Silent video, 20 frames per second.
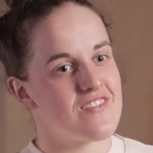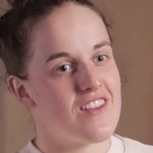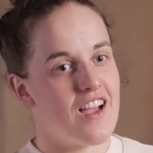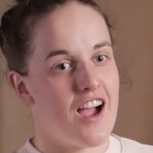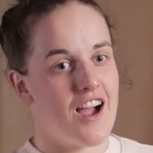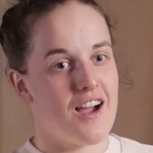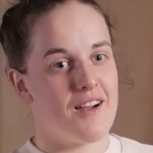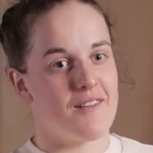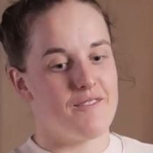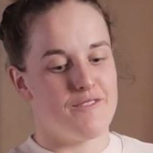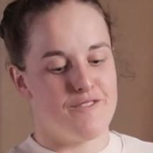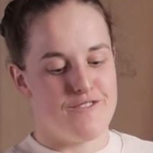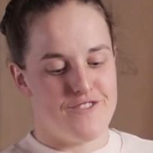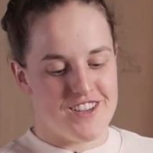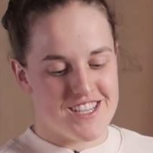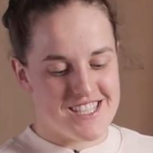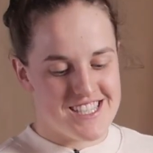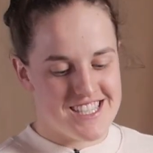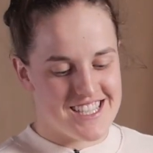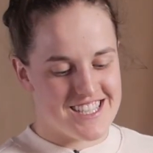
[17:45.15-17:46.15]
uh,
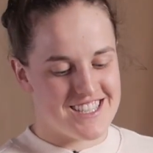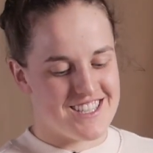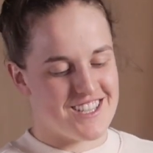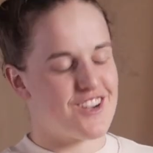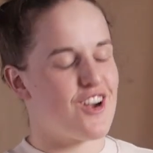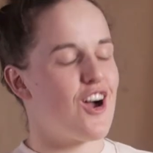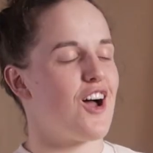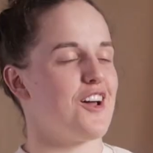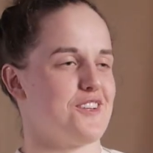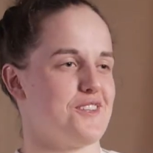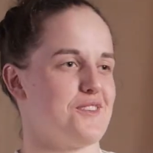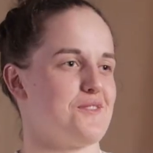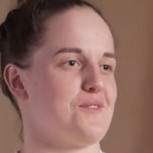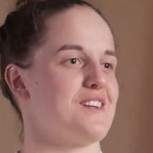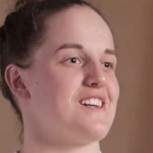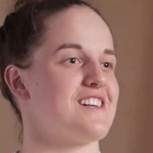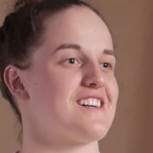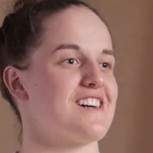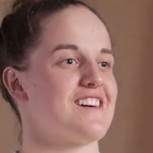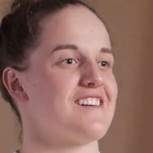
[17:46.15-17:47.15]
visit to Costa
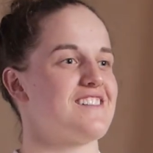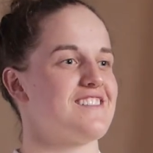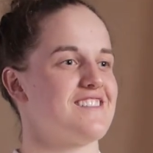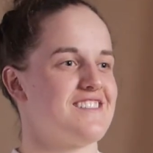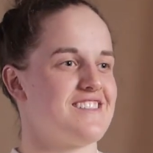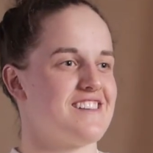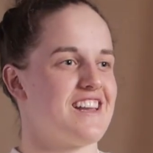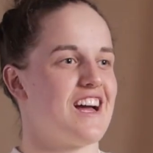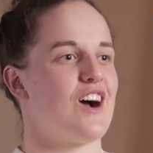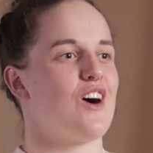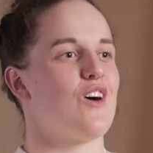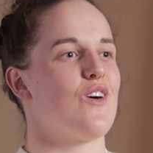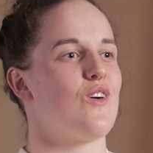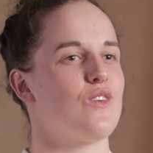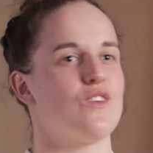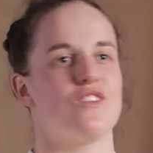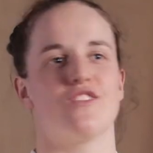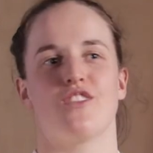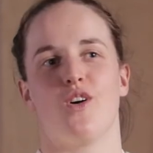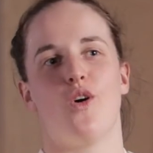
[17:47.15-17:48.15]
Rica.
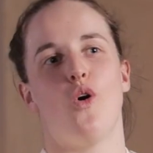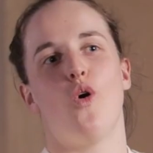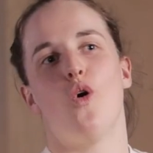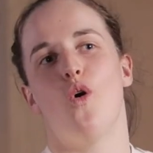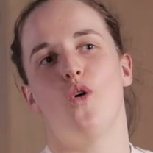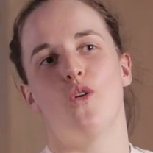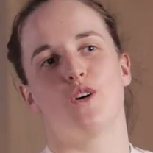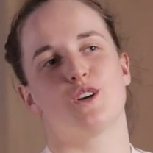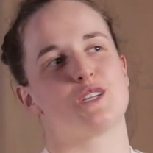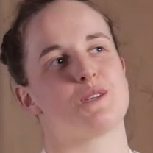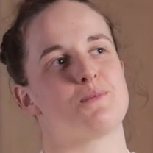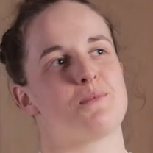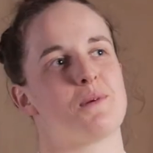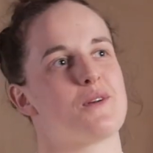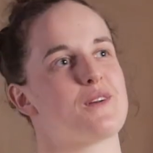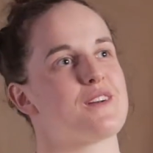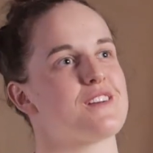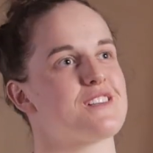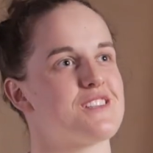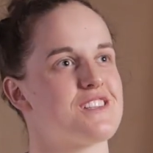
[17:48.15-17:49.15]
Now, the whole
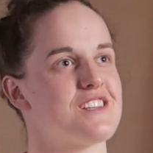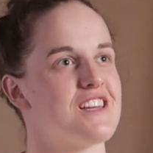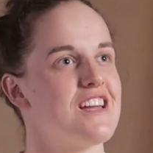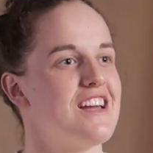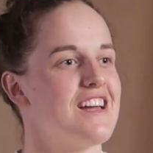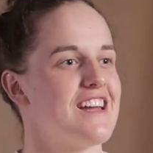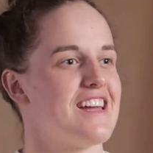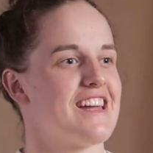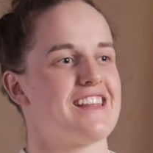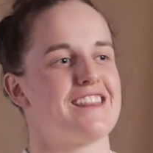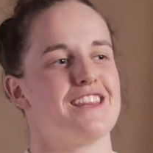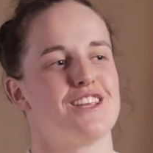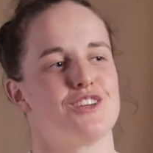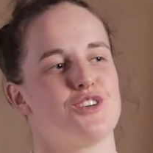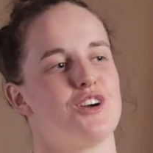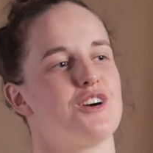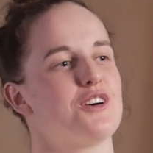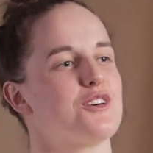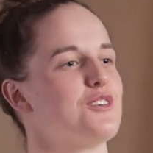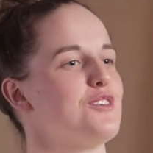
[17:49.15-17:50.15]
experience in the
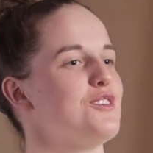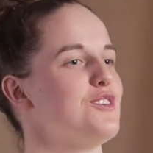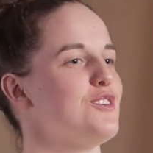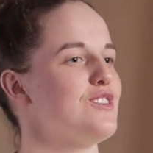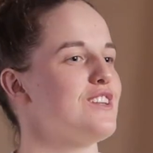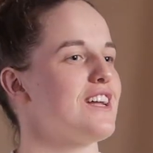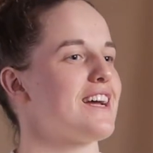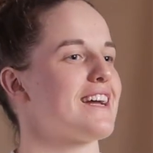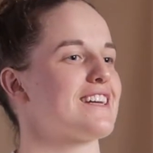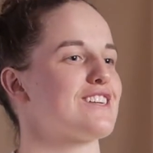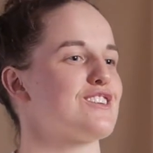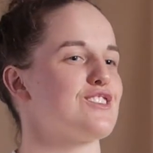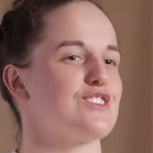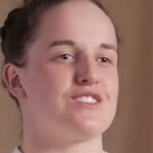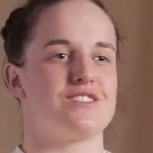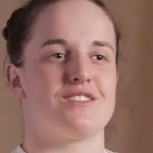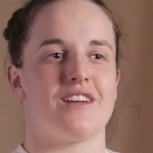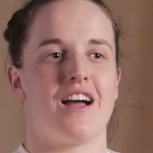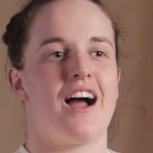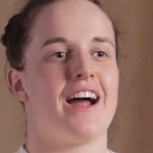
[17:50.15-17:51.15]
jungle, like
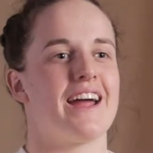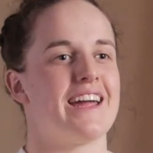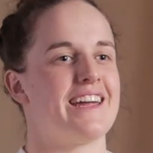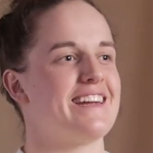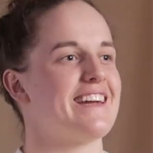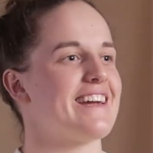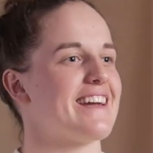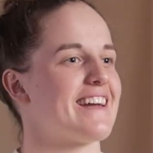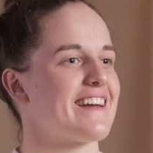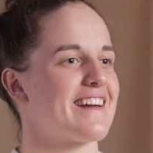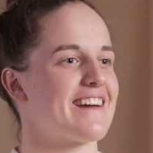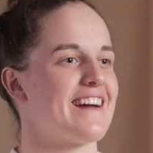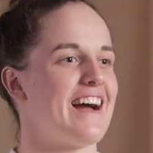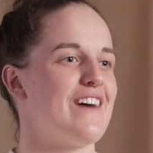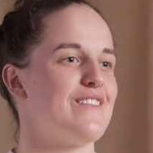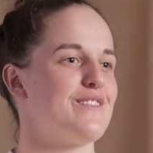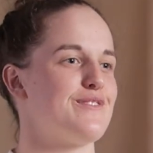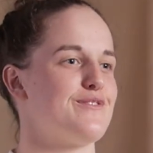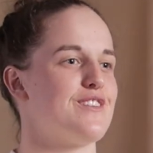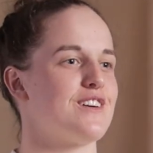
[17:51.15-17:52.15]
just hiking,
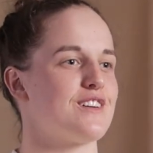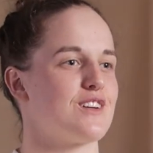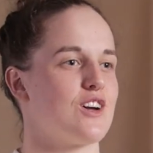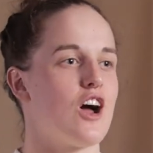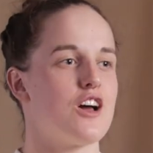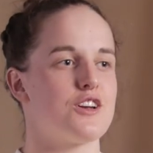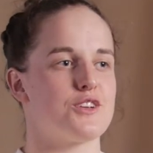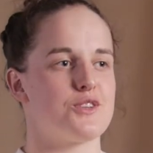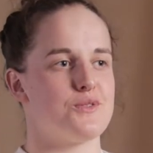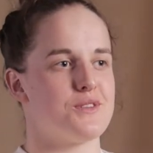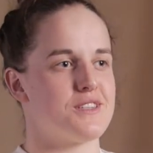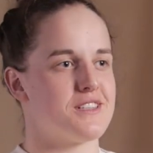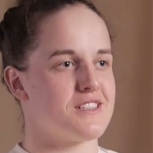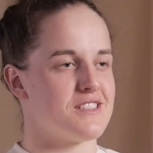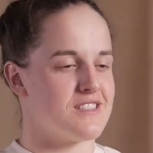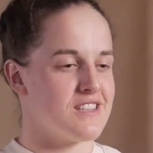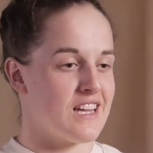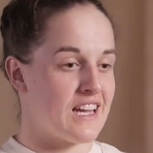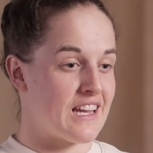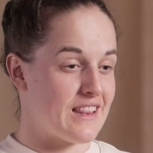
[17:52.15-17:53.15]
having fun, Costa Rica
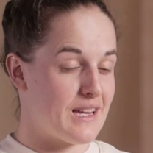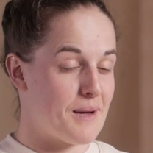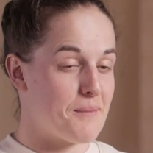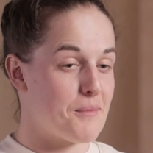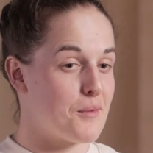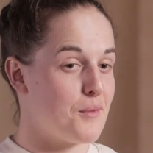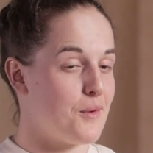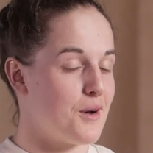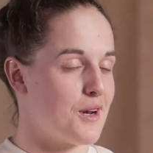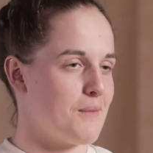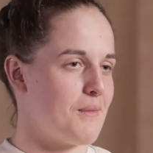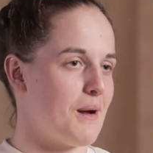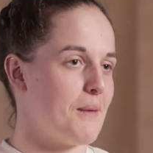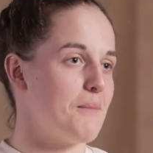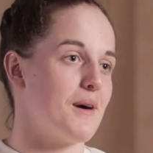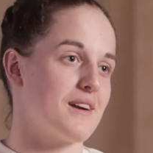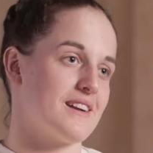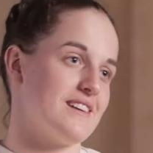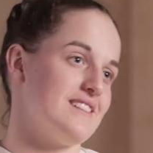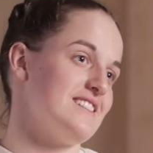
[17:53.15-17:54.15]
is like number one on my
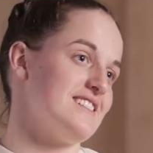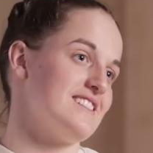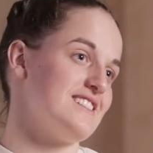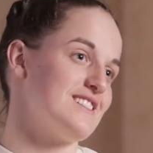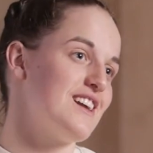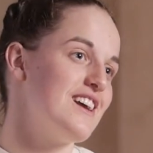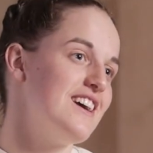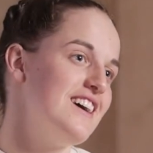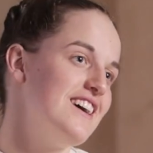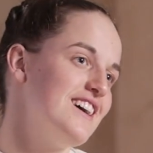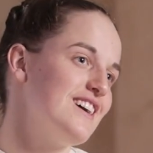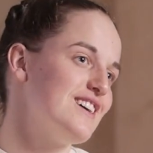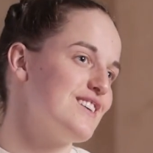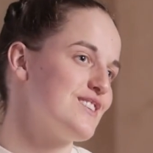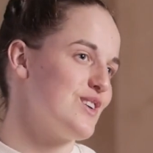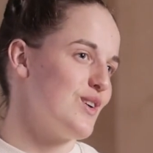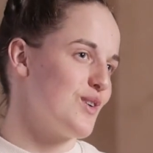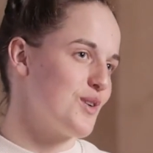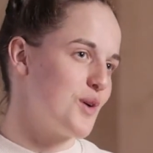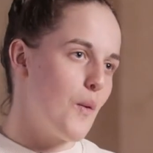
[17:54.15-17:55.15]
bucket list.
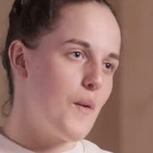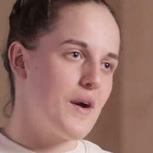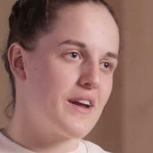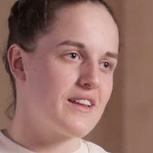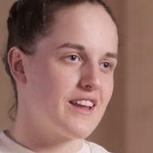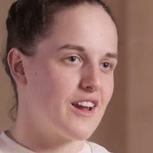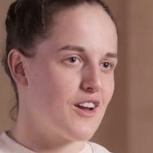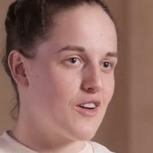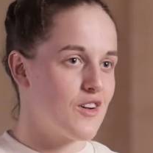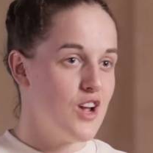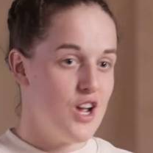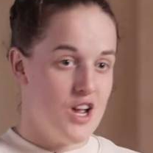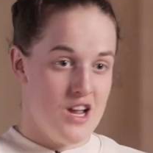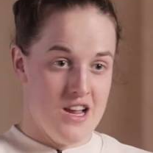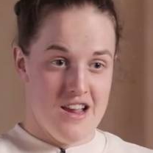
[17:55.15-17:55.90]
So going there,